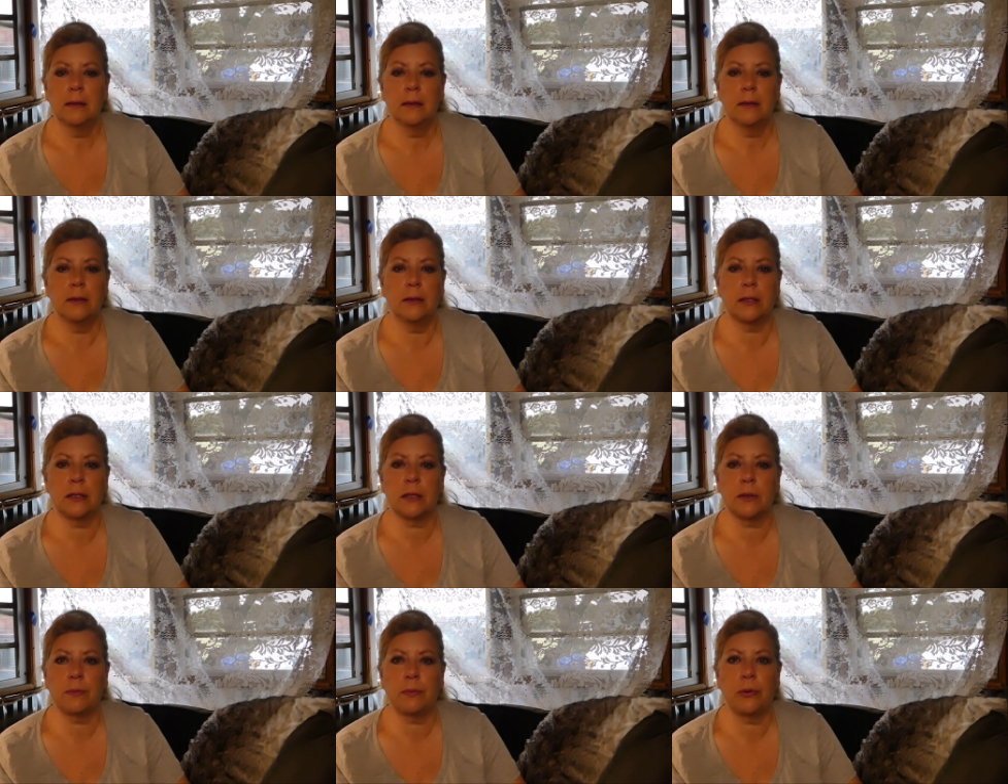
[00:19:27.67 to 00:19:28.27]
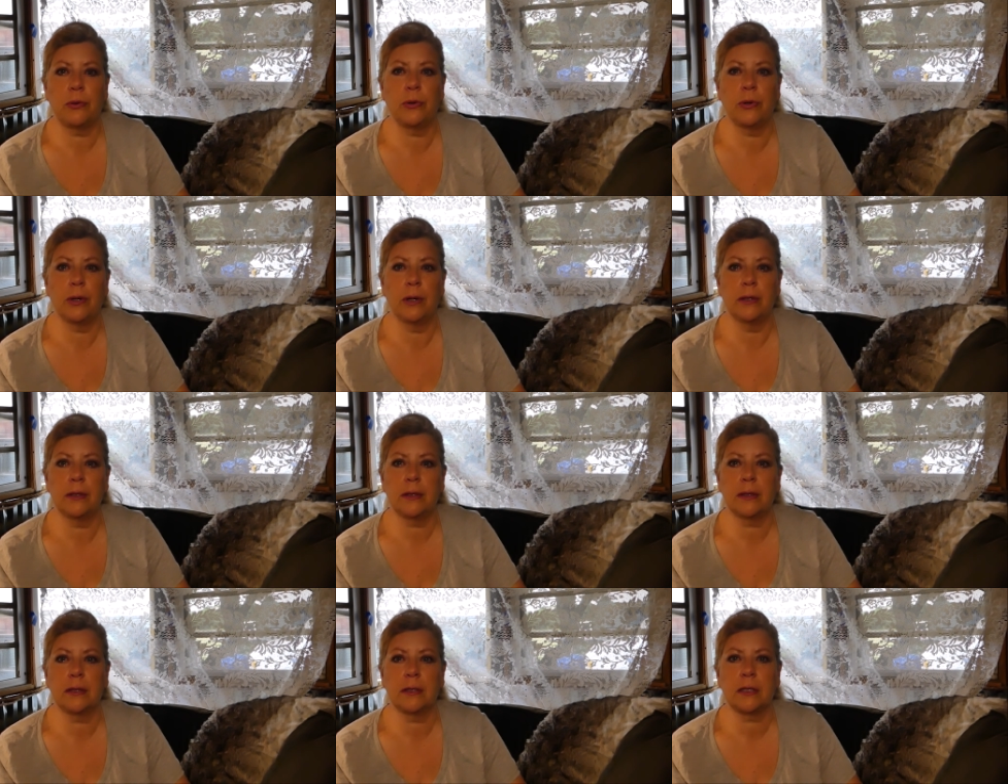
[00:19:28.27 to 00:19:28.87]
The
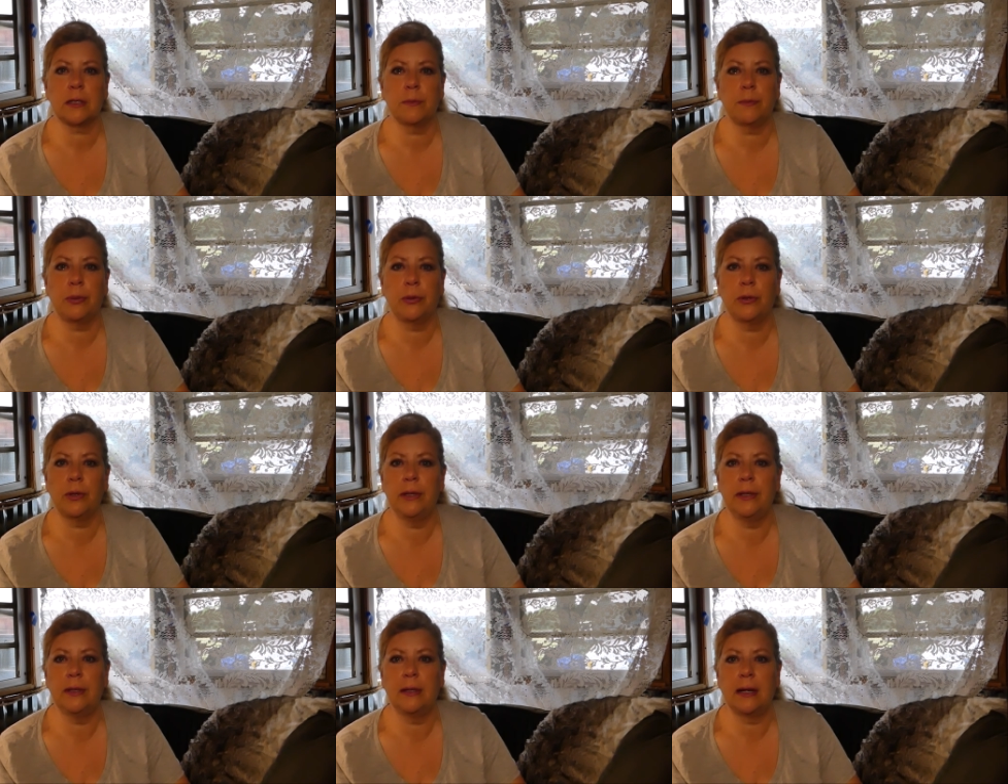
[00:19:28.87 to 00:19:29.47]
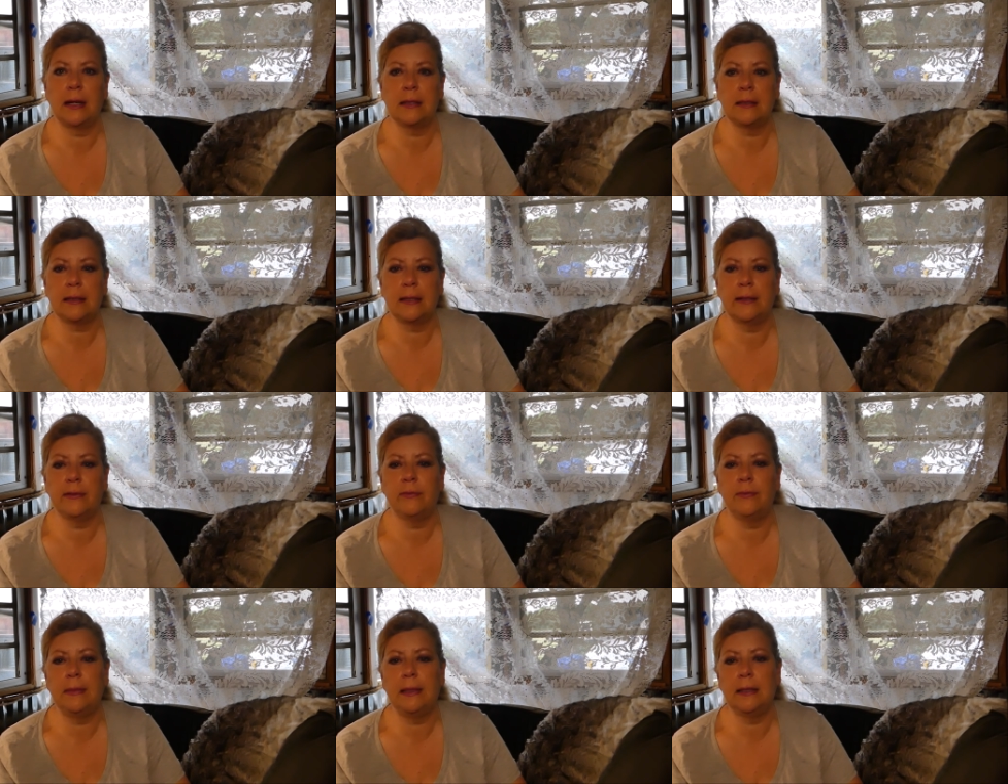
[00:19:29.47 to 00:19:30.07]
support you guys
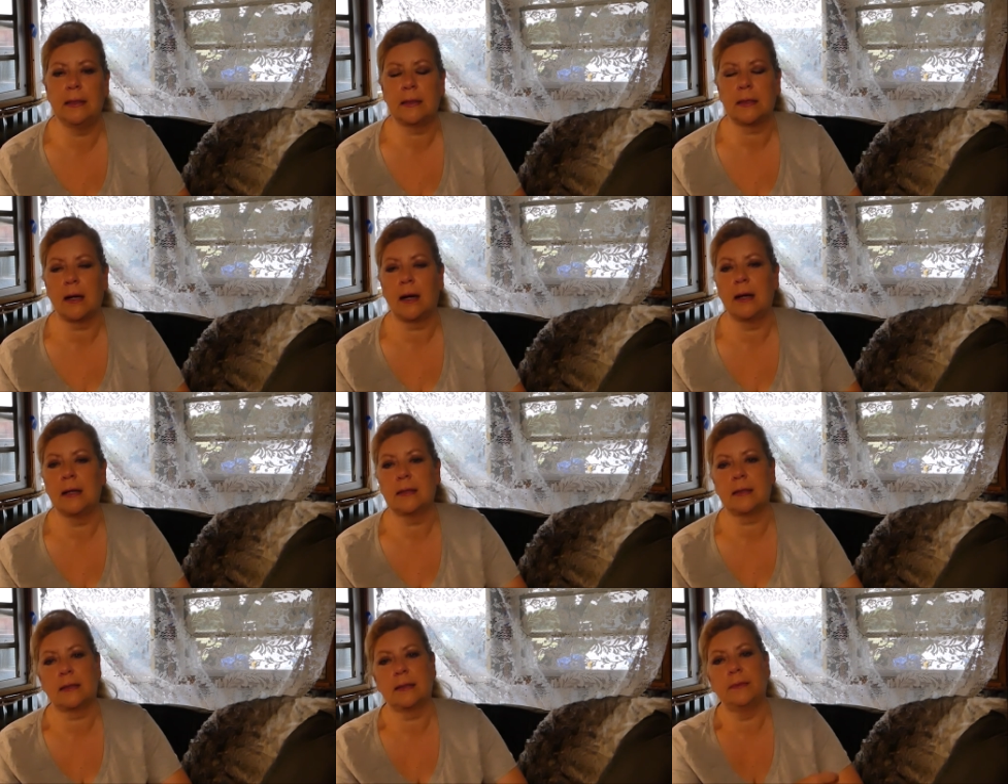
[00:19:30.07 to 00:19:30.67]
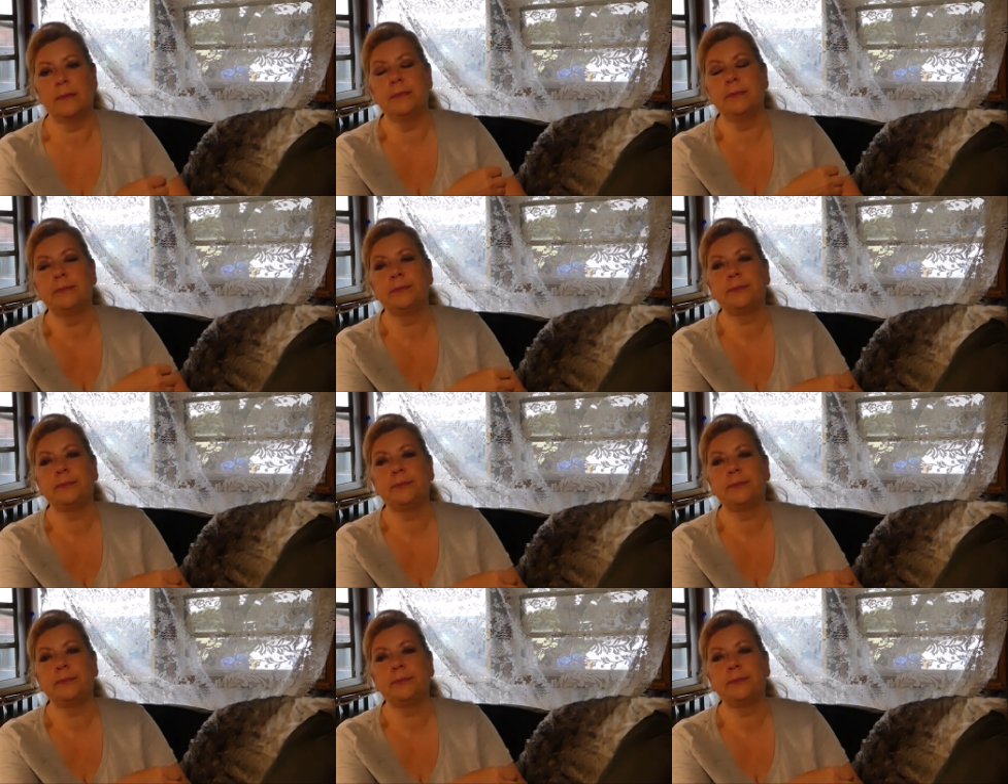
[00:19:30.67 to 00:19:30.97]
give me is awesome.